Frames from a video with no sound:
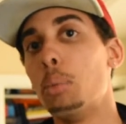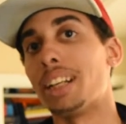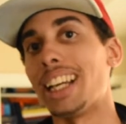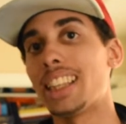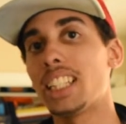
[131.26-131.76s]
but
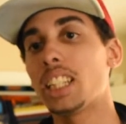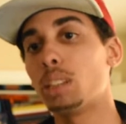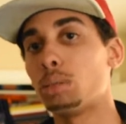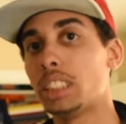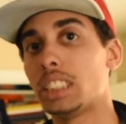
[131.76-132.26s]
I think
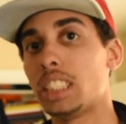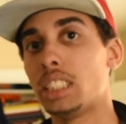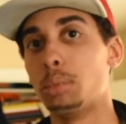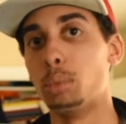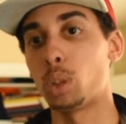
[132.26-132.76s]
the reason
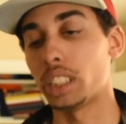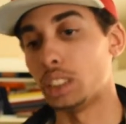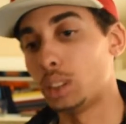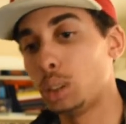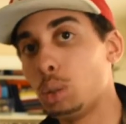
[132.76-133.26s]
he's more
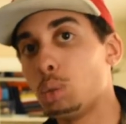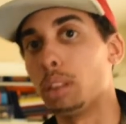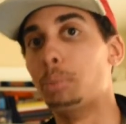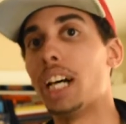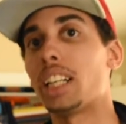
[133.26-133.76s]
in tune
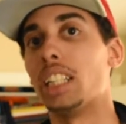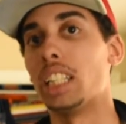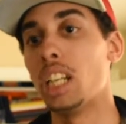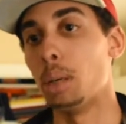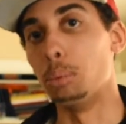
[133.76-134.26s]
with
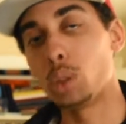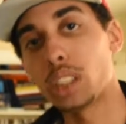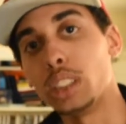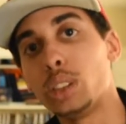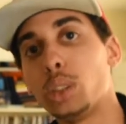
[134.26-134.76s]
battling, more
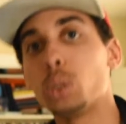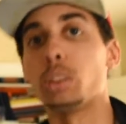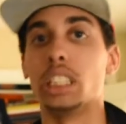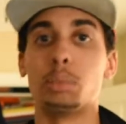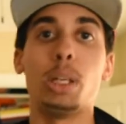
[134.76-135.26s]
in tune
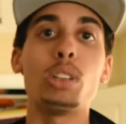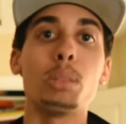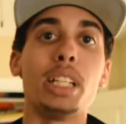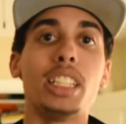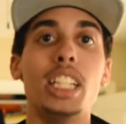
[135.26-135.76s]
with his
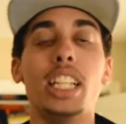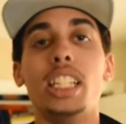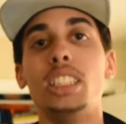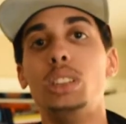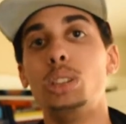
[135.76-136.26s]
Pokemon,
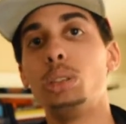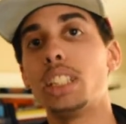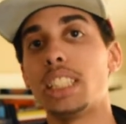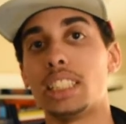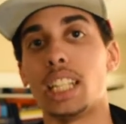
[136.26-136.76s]
is due to
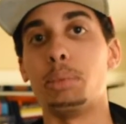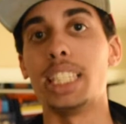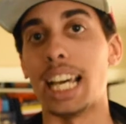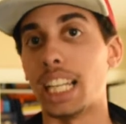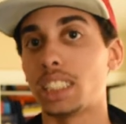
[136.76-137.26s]
the time
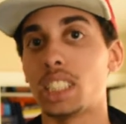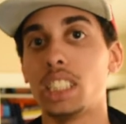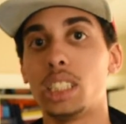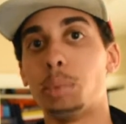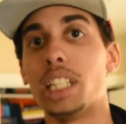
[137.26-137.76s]
he
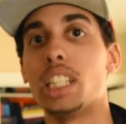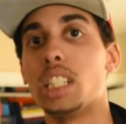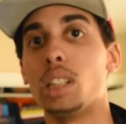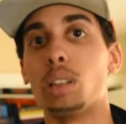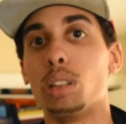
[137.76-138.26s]
actually spent in
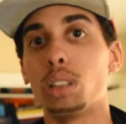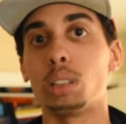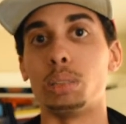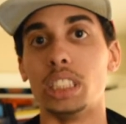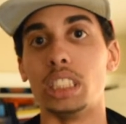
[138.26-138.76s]
the
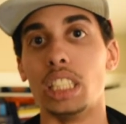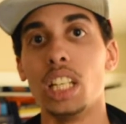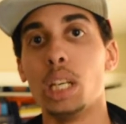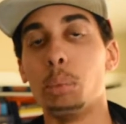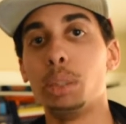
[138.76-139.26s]
Alola region.
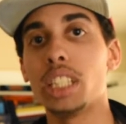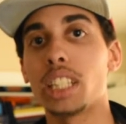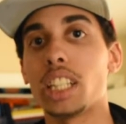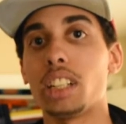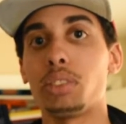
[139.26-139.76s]

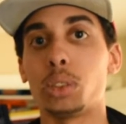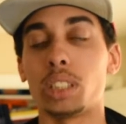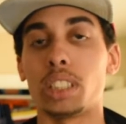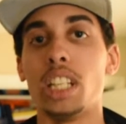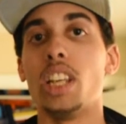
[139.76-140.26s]
Being there
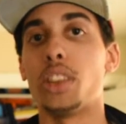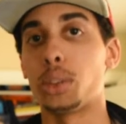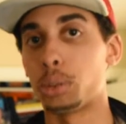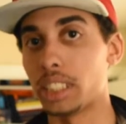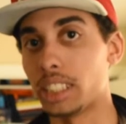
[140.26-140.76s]
for
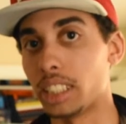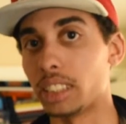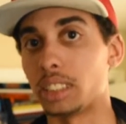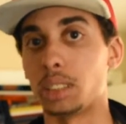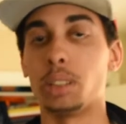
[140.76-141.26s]
3
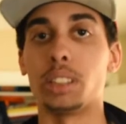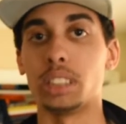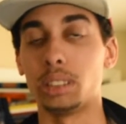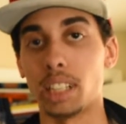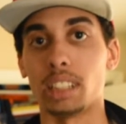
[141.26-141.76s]
years, according
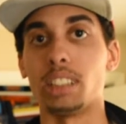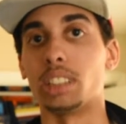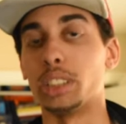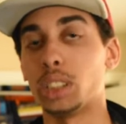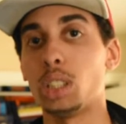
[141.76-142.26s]
to how long
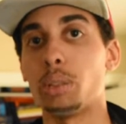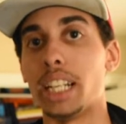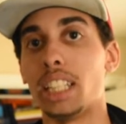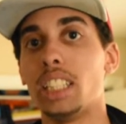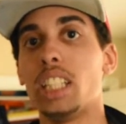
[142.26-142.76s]
the show
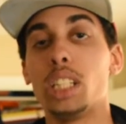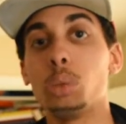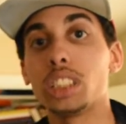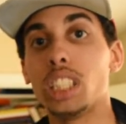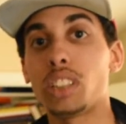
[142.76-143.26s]
ran, he
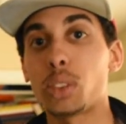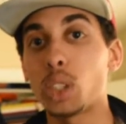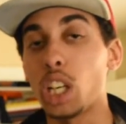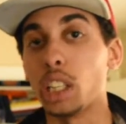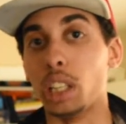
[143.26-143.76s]
was there for
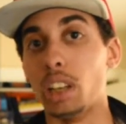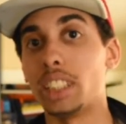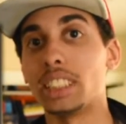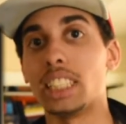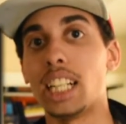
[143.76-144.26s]
a
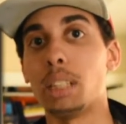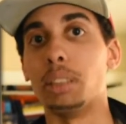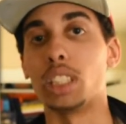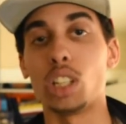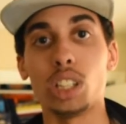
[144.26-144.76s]
long time
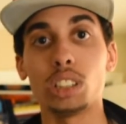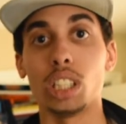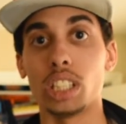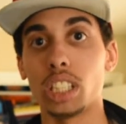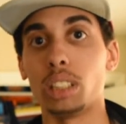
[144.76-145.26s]
and called
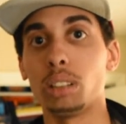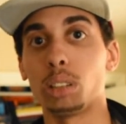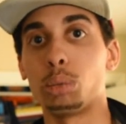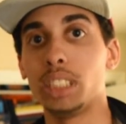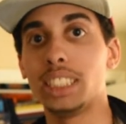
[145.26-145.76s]
the
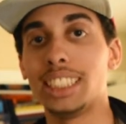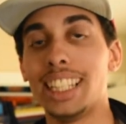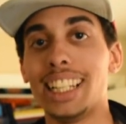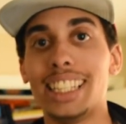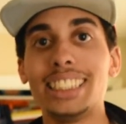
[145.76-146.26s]
Alola region
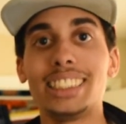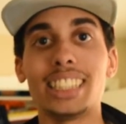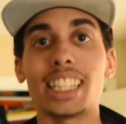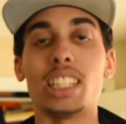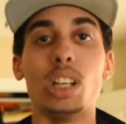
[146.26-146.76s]
his
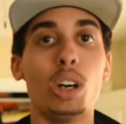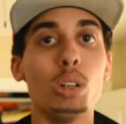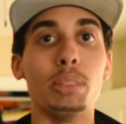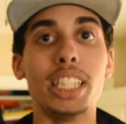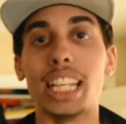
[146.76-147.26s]
second home. He